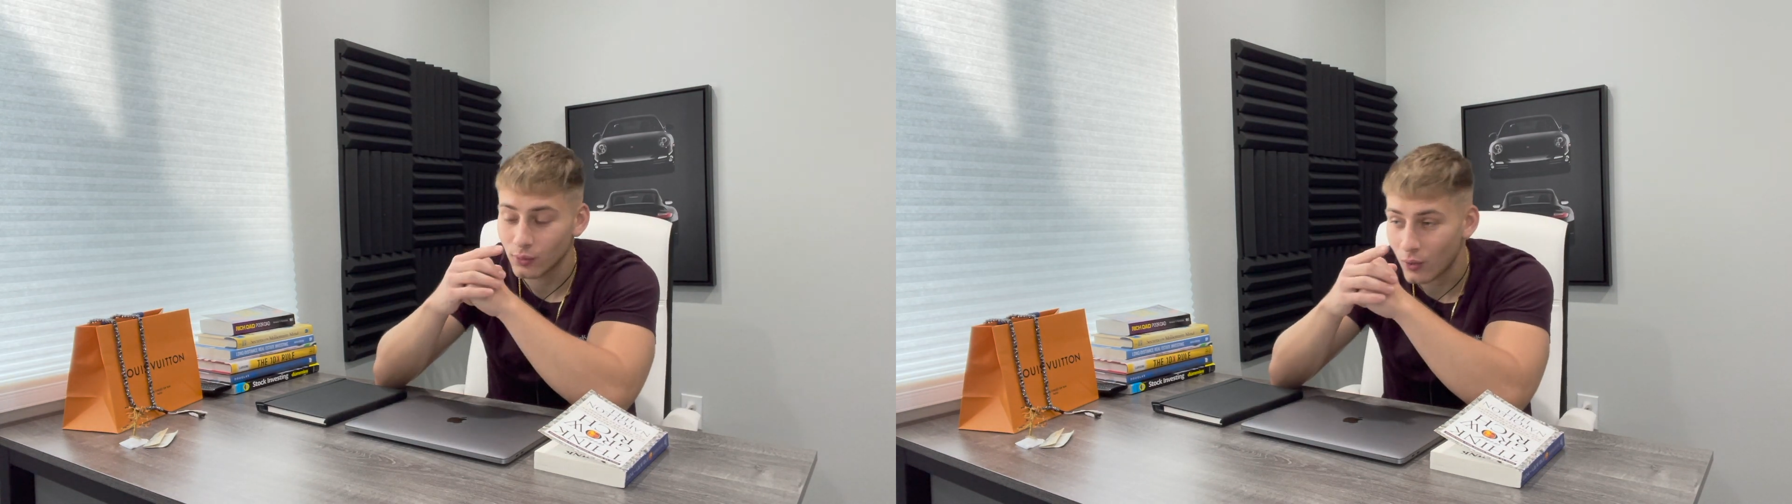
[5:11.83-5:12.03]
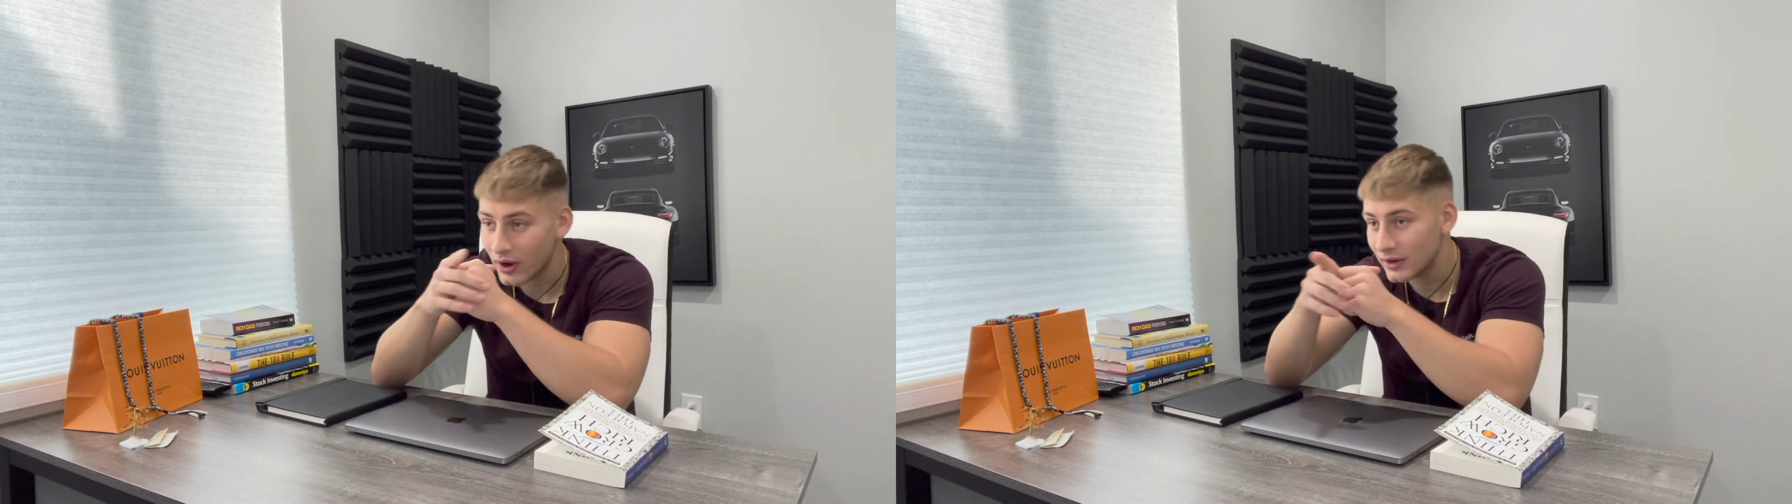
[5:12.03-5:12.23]

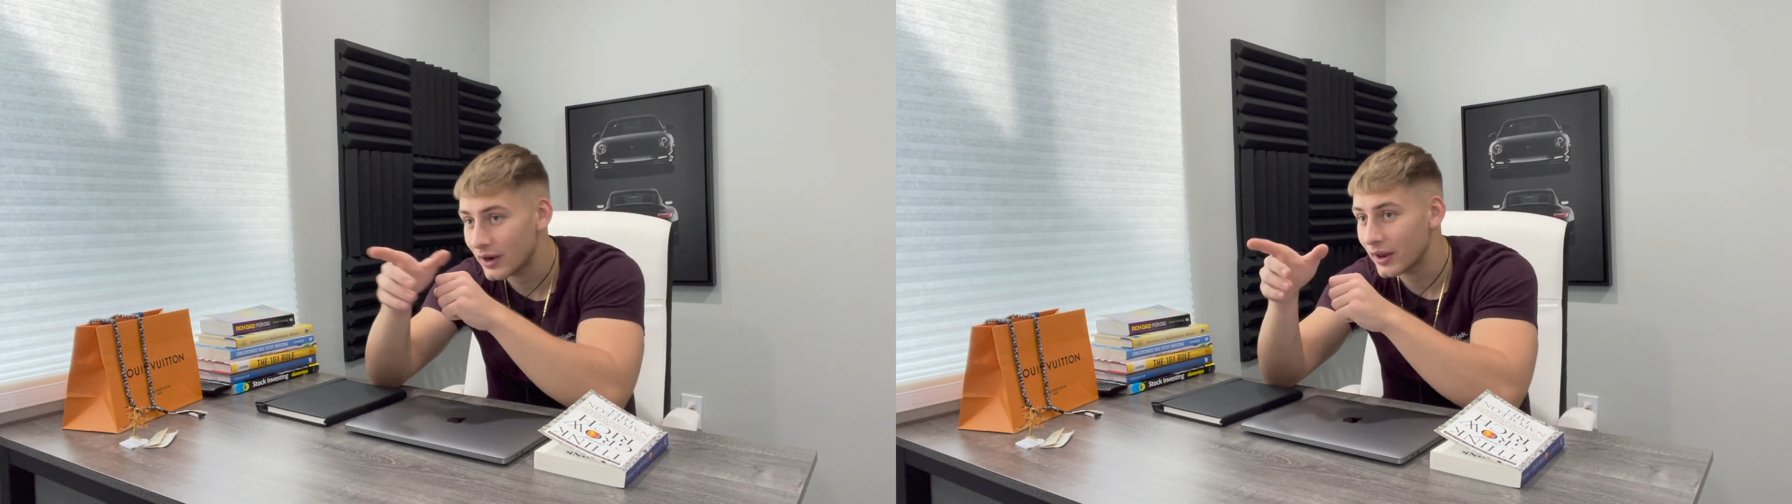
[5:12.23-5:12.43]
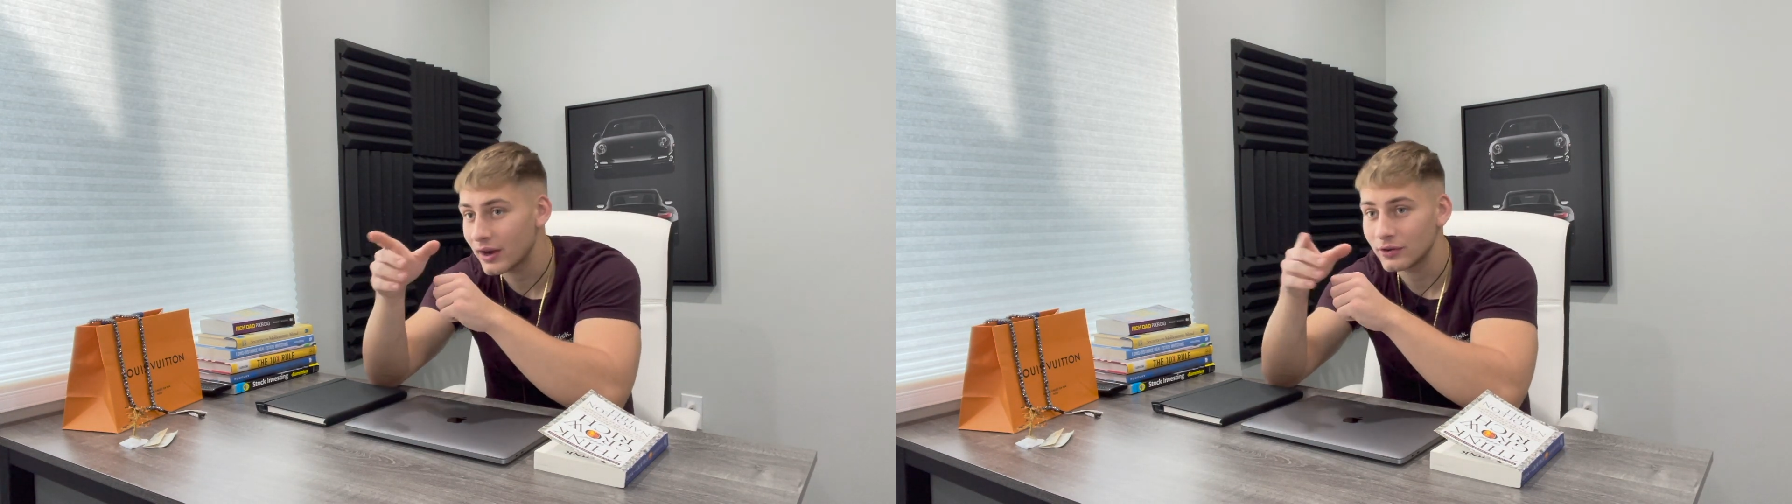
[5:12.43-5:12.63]
Why did
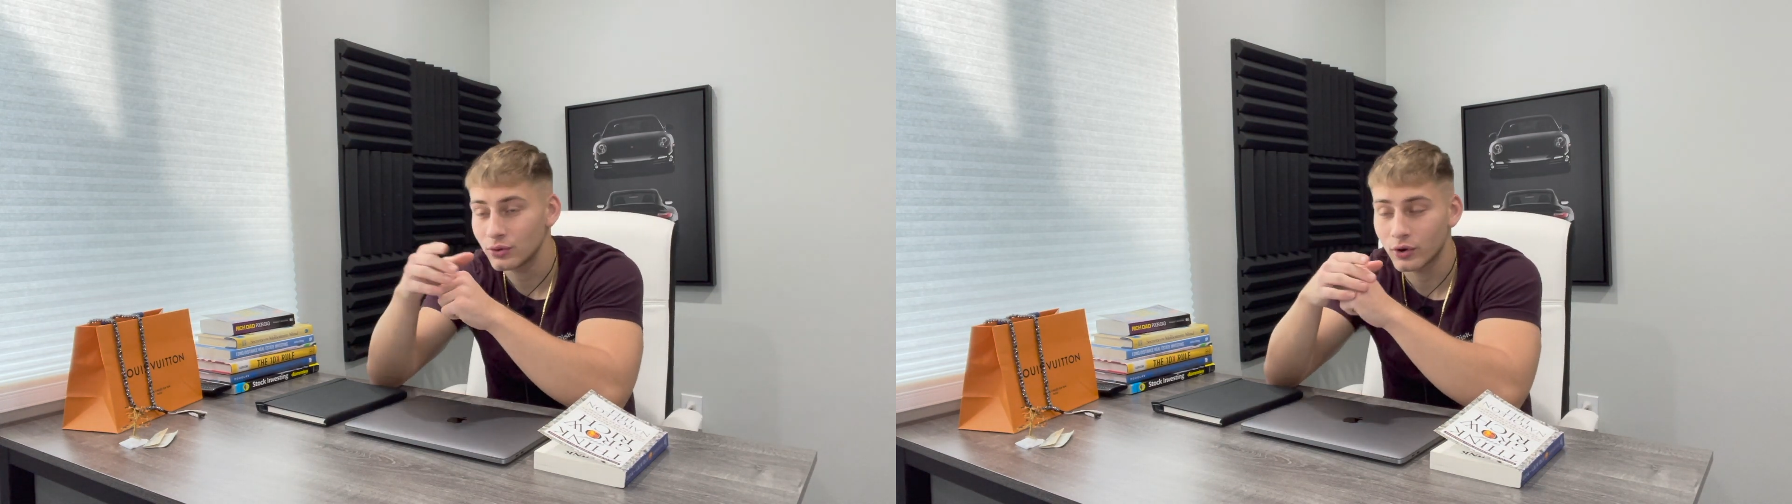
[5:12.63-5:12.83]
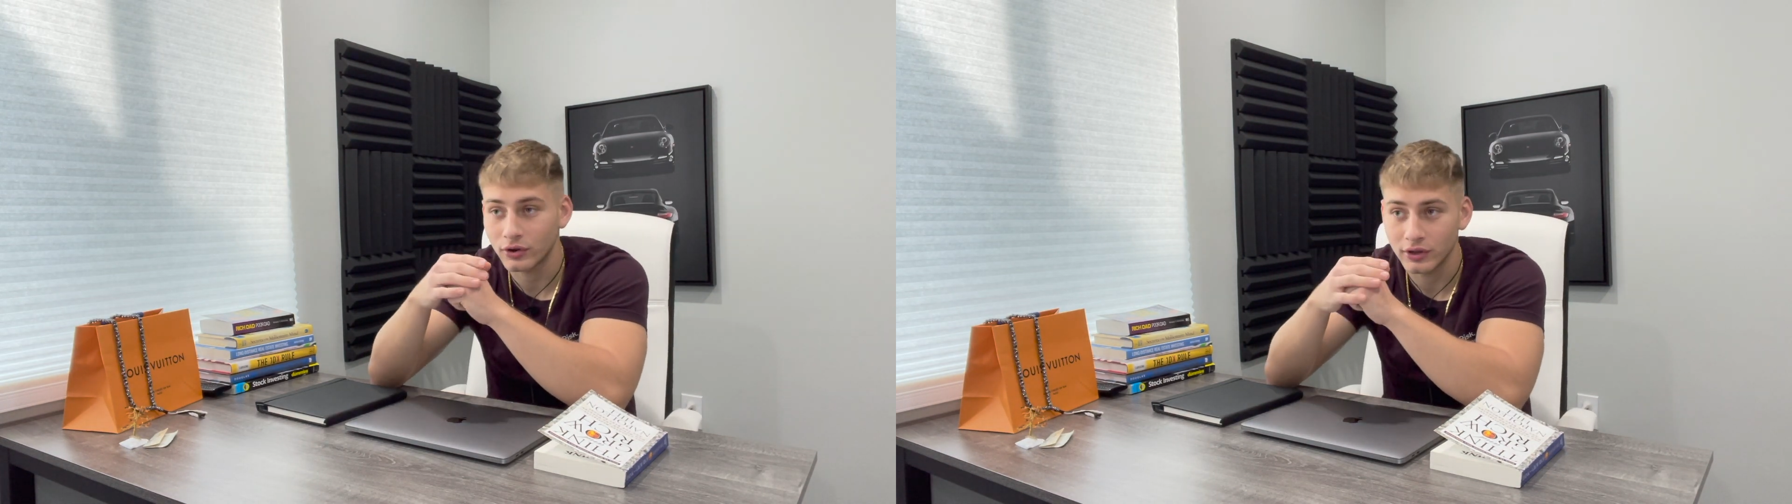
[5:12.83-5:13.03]
I get in
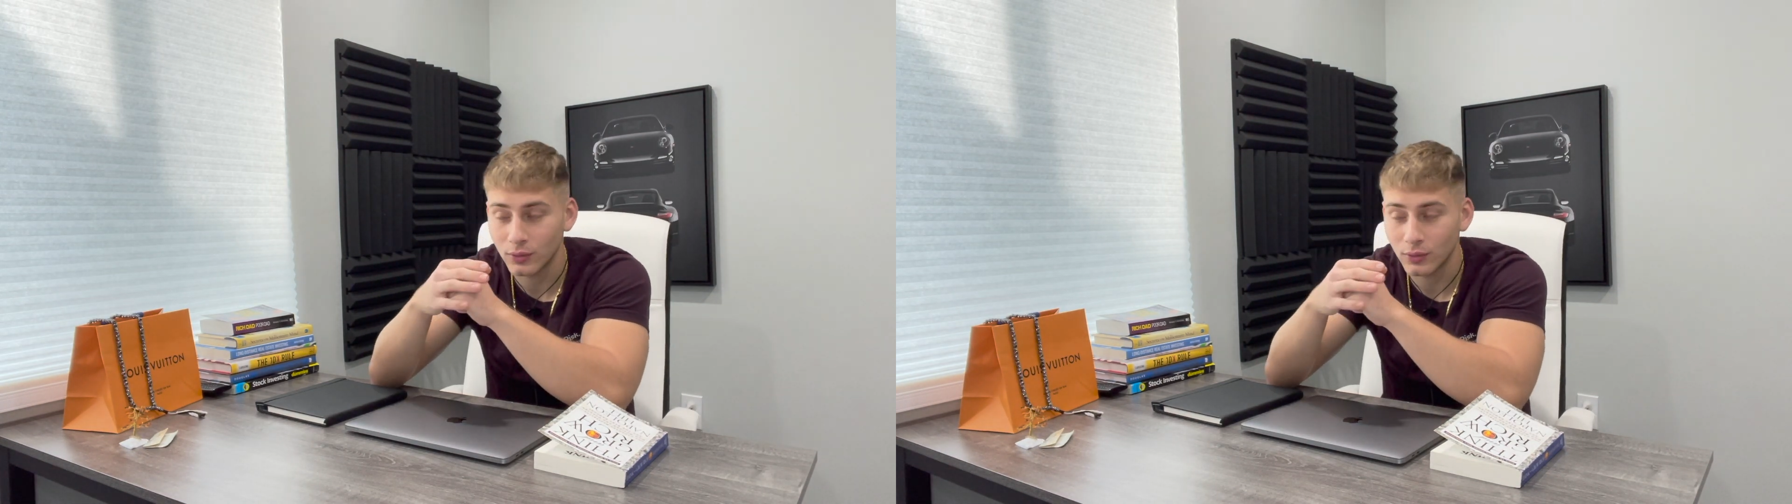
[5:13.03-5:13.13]
too early?